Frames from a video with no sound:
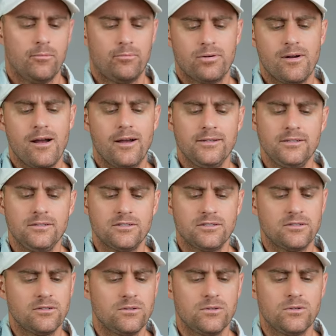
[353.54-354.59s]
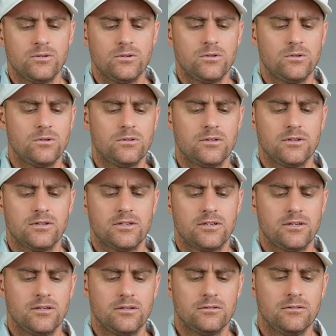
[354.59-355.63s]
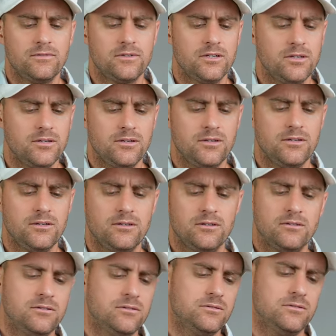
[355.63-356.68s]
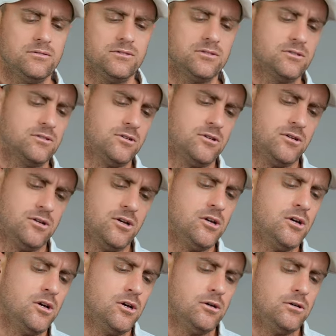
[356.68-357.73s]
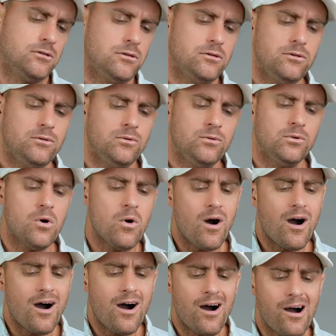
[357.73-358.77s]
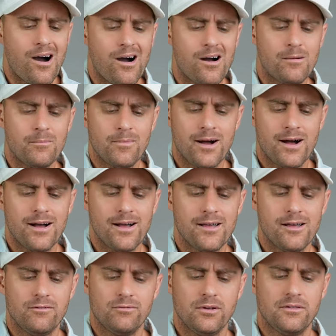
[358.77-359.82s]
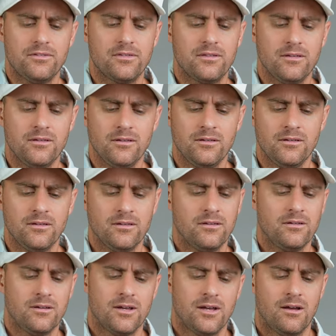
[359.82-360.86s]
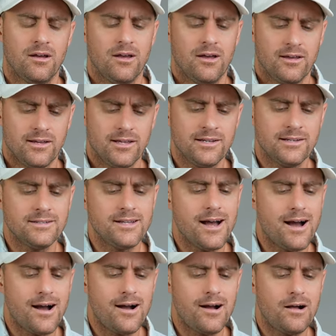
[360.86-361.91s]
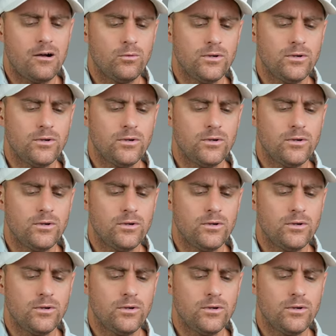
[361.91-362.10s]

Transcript: praise to the King of Kings. You are my everything, and I